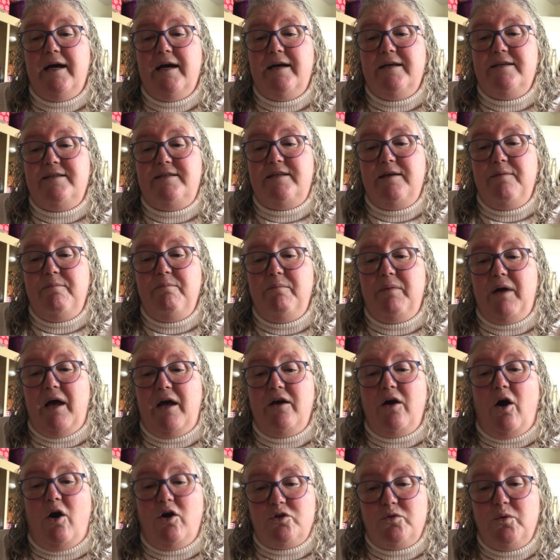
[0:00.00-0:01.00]

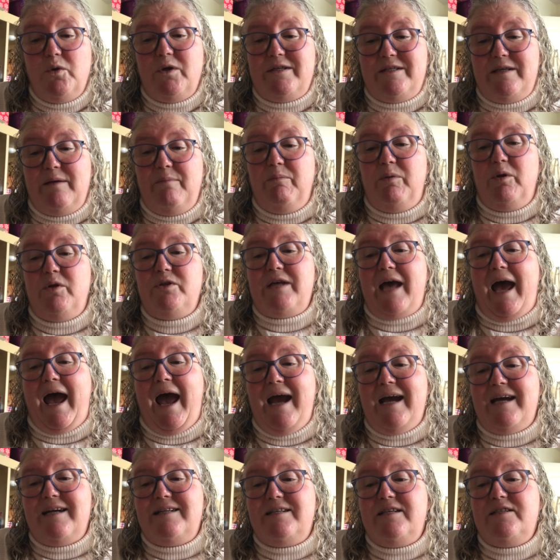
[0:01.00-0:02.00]
symbols
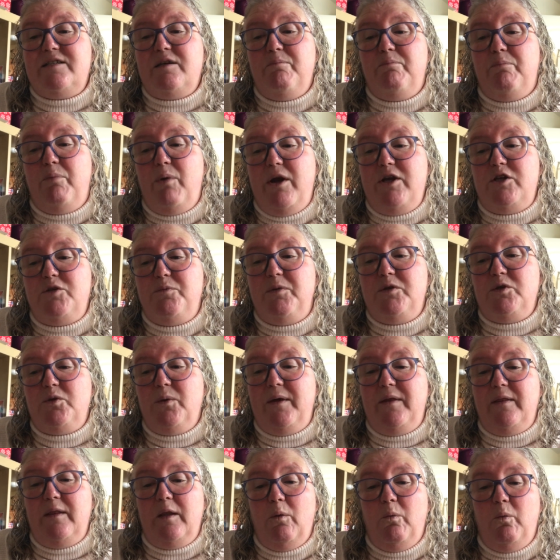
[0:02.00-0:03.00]
act as a bridge
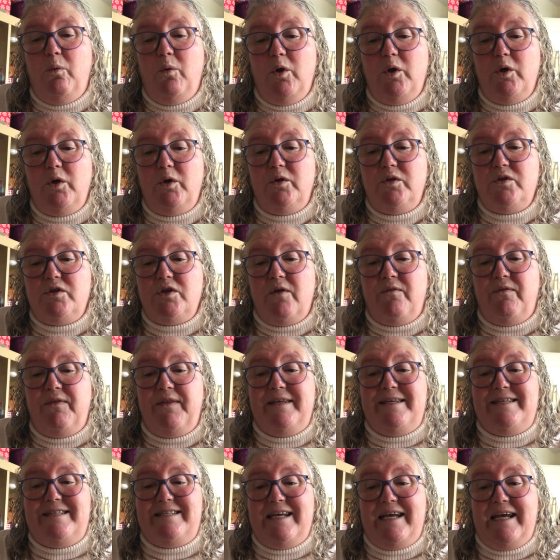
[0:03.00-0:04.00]
between the worlds of the
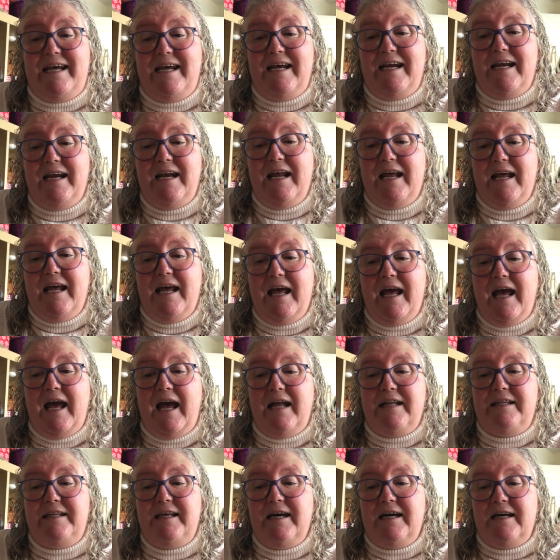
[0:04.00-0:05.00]
seen
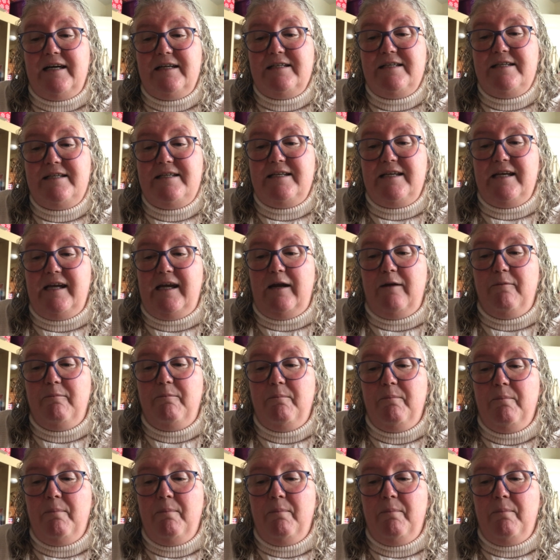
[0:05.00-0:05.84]
and the unseen,